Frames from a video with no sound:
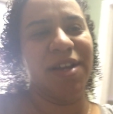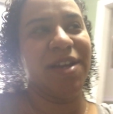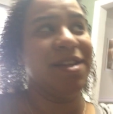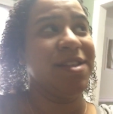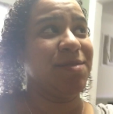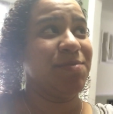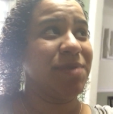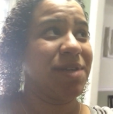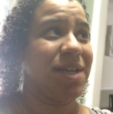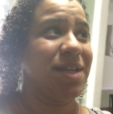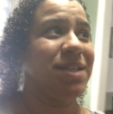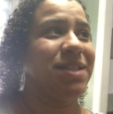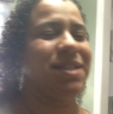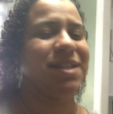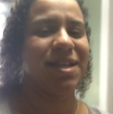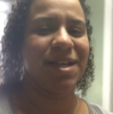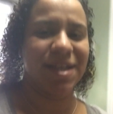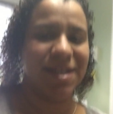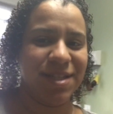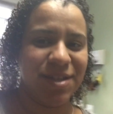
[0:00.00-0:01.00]
it's
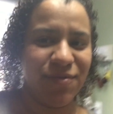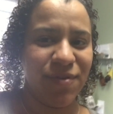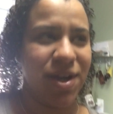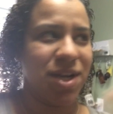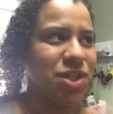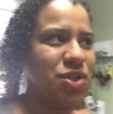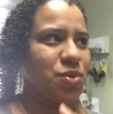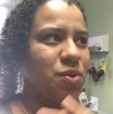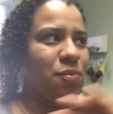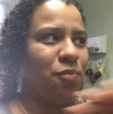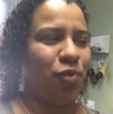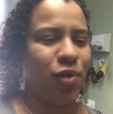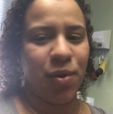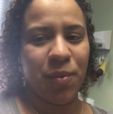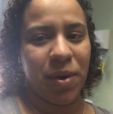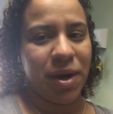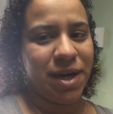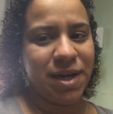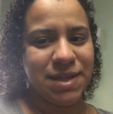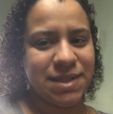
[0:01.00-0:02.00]
because it's already to a
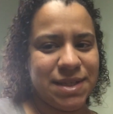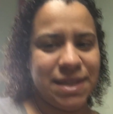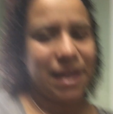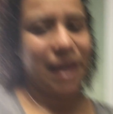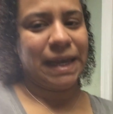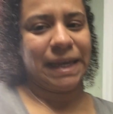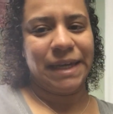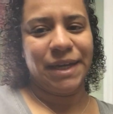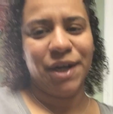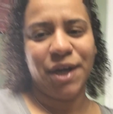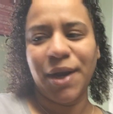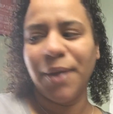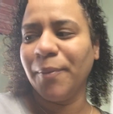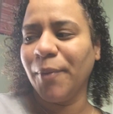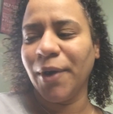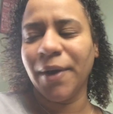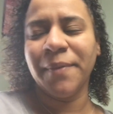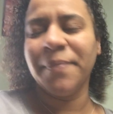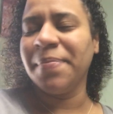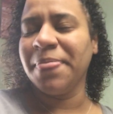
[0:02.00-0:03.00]
point where he doesn't like it
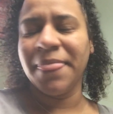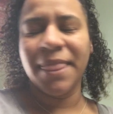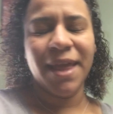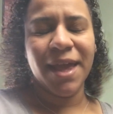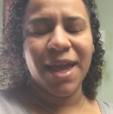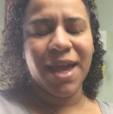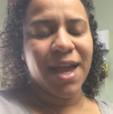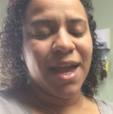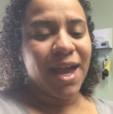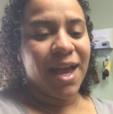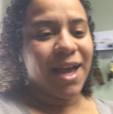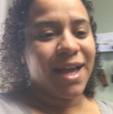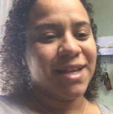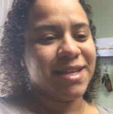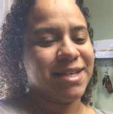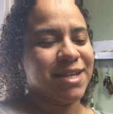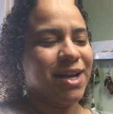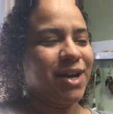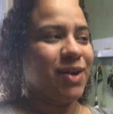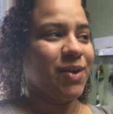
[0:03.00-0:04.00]
anymore.
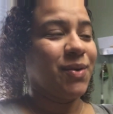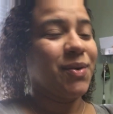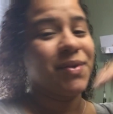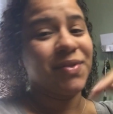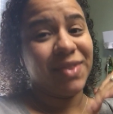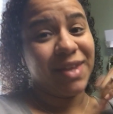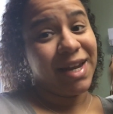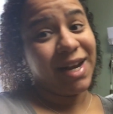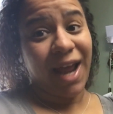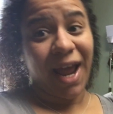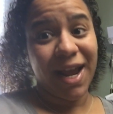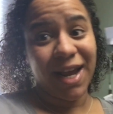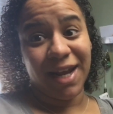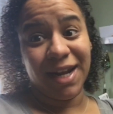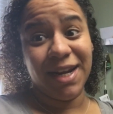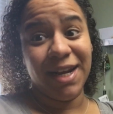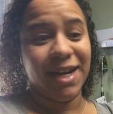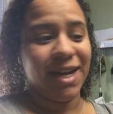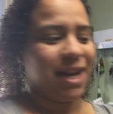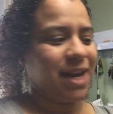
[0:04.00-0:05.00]
So then I
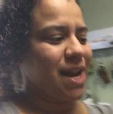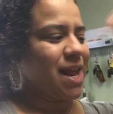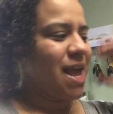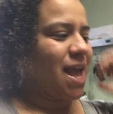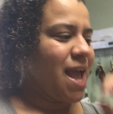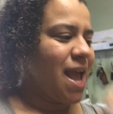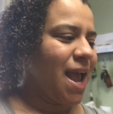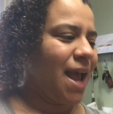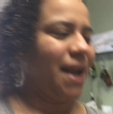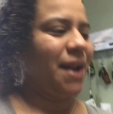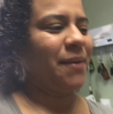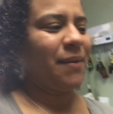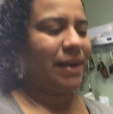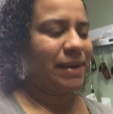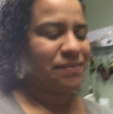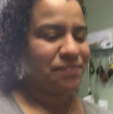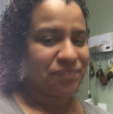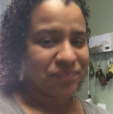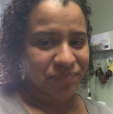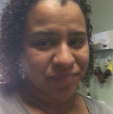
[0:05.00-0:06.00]
can eat it.
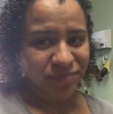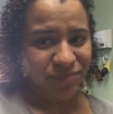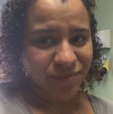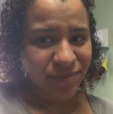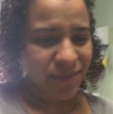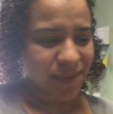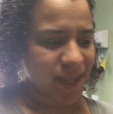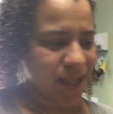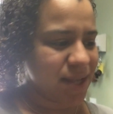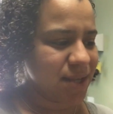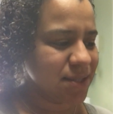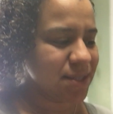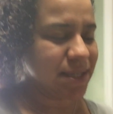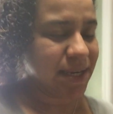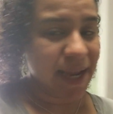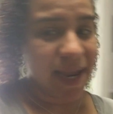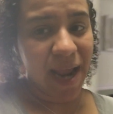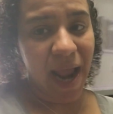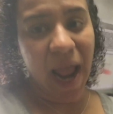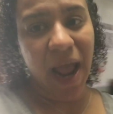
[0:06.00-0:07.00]
Anyway,
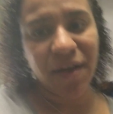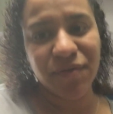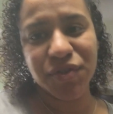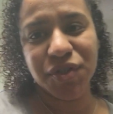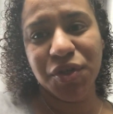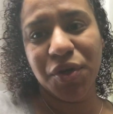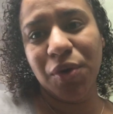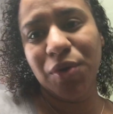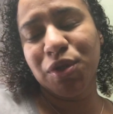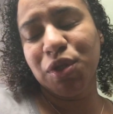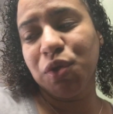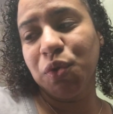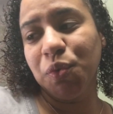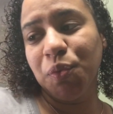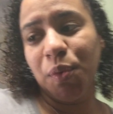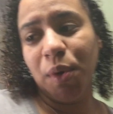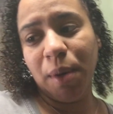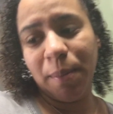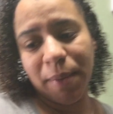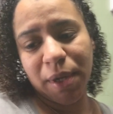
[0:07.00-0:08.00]
today I have to go to
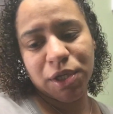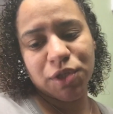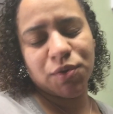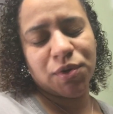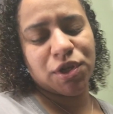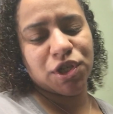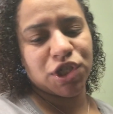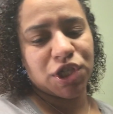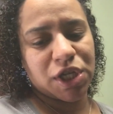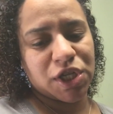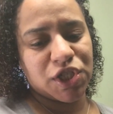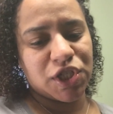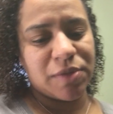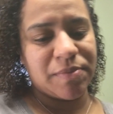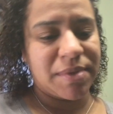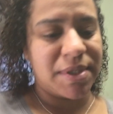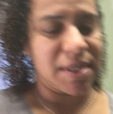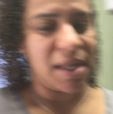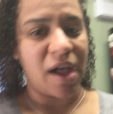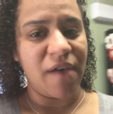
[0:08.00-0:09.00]
Walmart to exchange
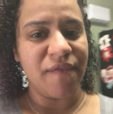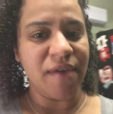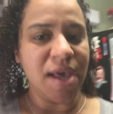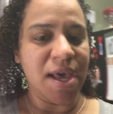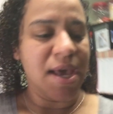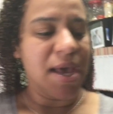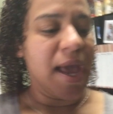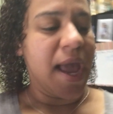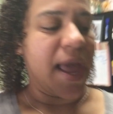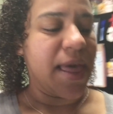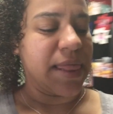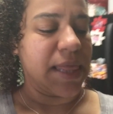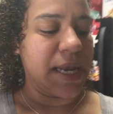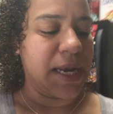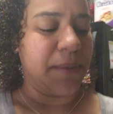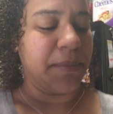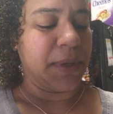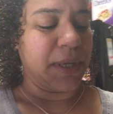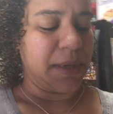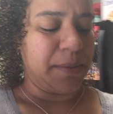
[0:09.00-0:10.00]
some stuff, and
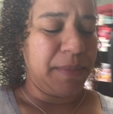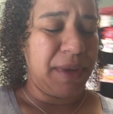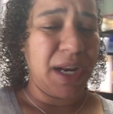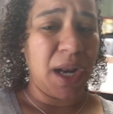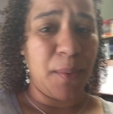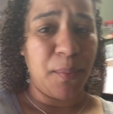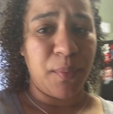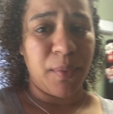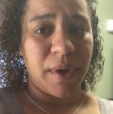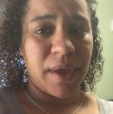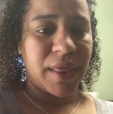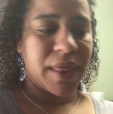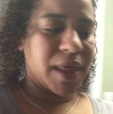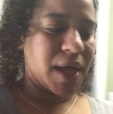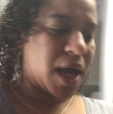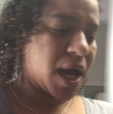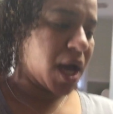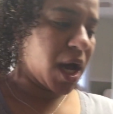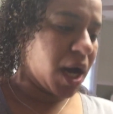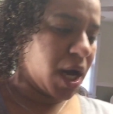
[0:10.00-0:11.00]
then I'm going to meet up with
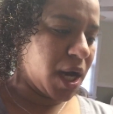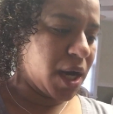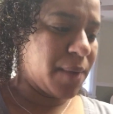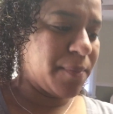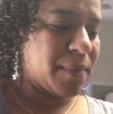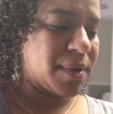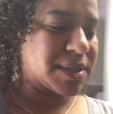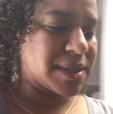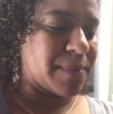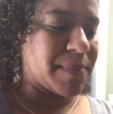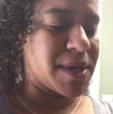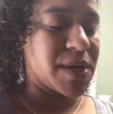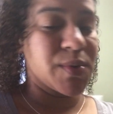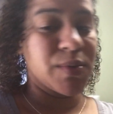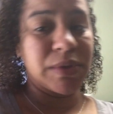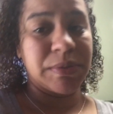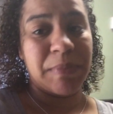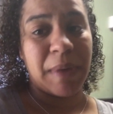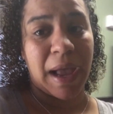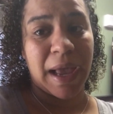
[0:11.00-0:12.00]
somebody
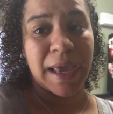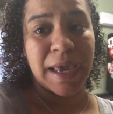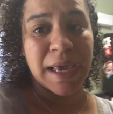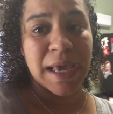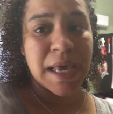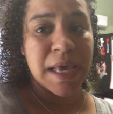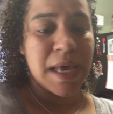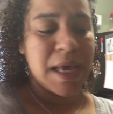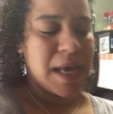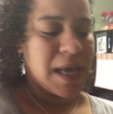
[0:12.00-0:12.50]
who's buying